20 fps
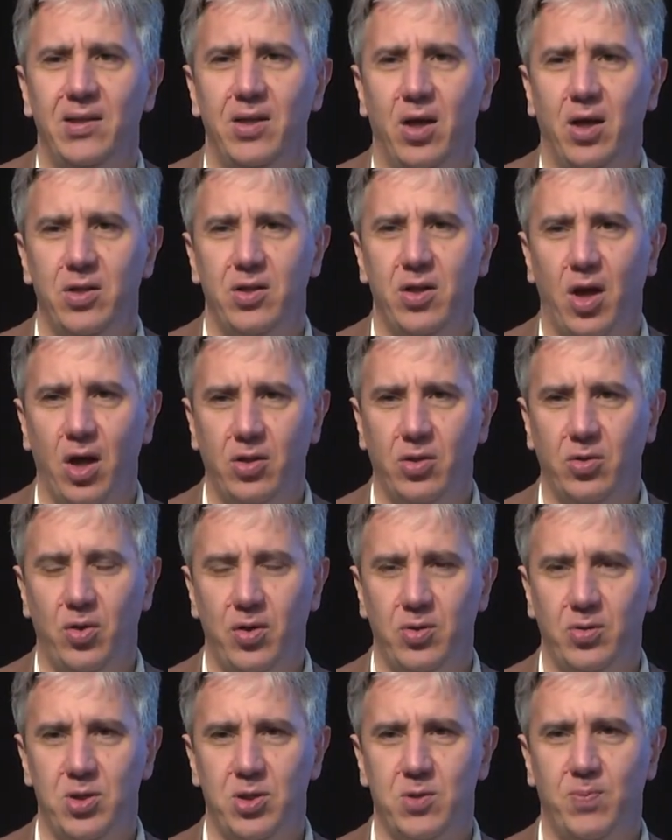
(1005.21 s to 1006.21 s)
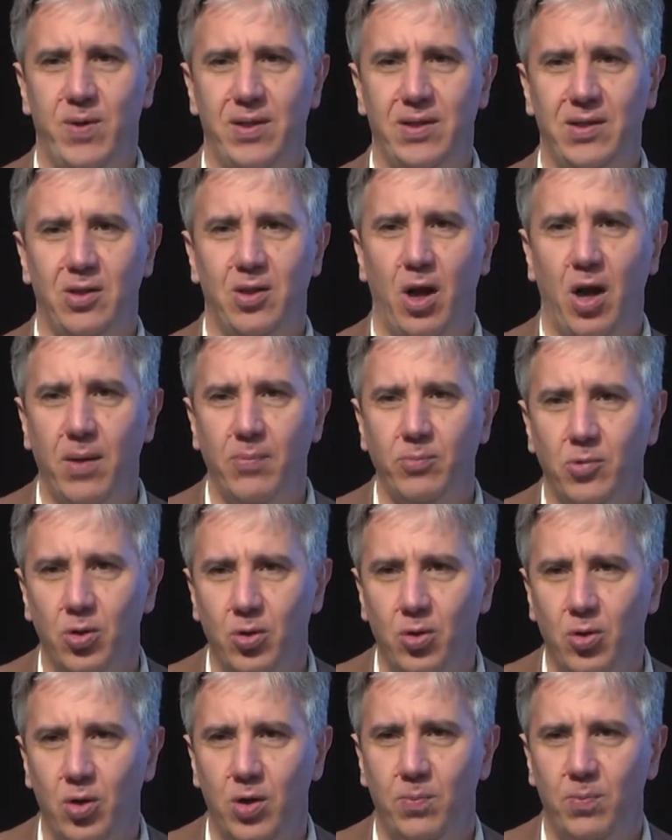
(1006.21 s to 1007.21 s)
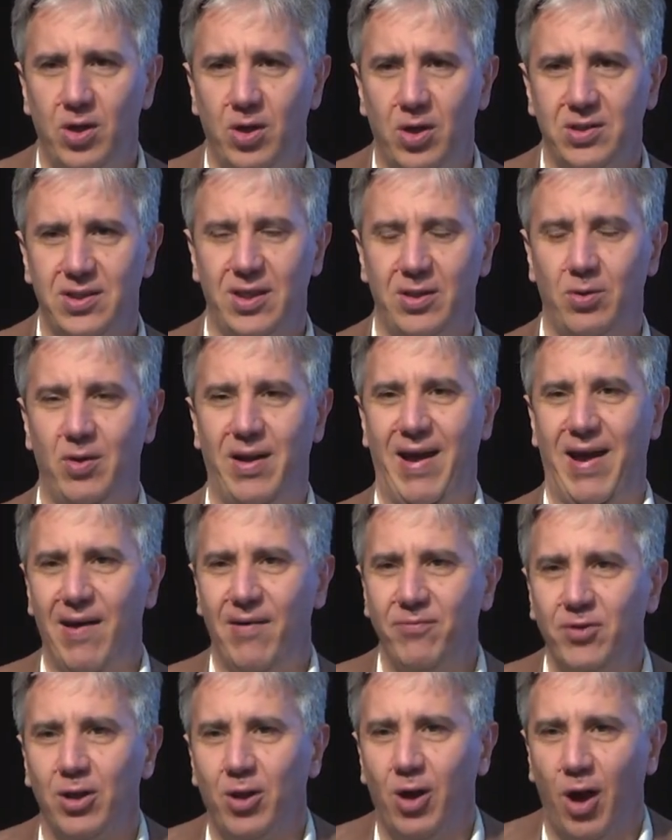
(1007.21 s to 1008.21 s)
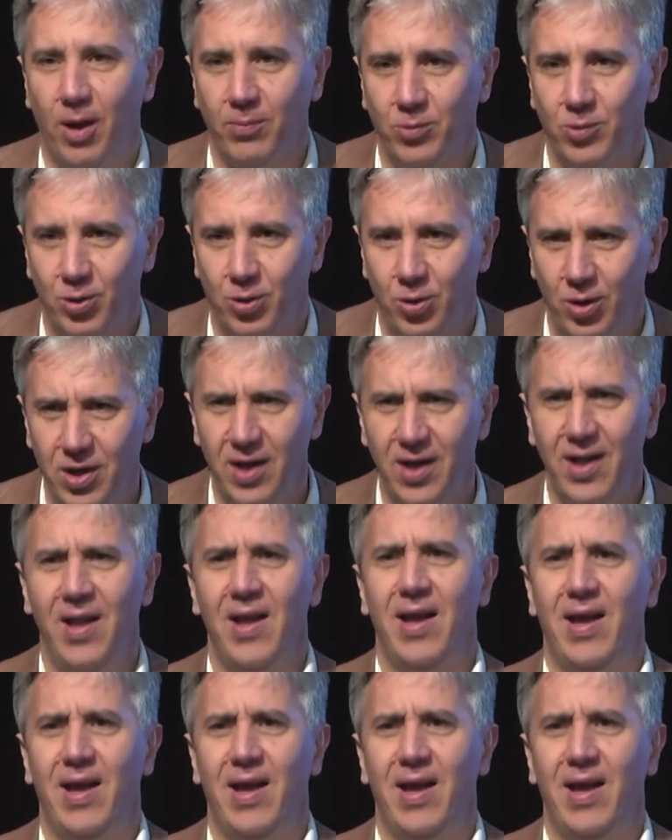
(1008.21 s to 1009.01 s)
They are not going to spend the time to cook because they don't have the time to cook,